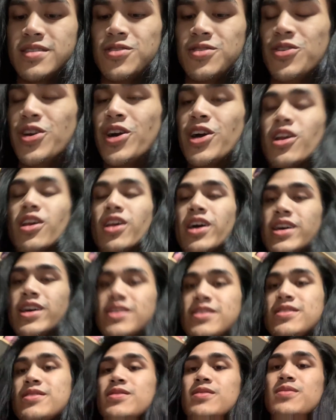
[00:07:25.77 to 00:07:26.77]
gotta like
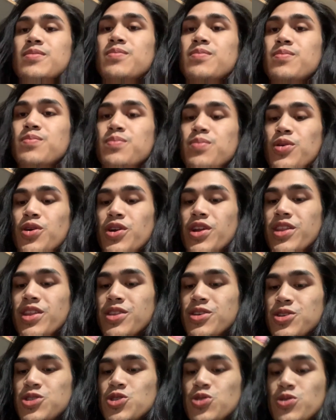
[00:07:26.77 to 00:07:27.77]
put in
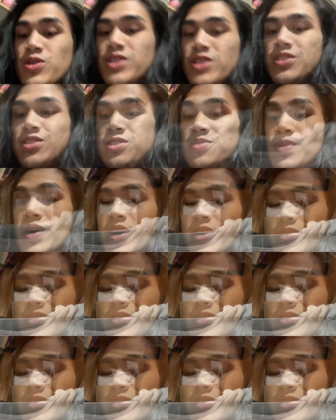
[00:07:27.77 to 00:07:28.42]
the shoelaces by.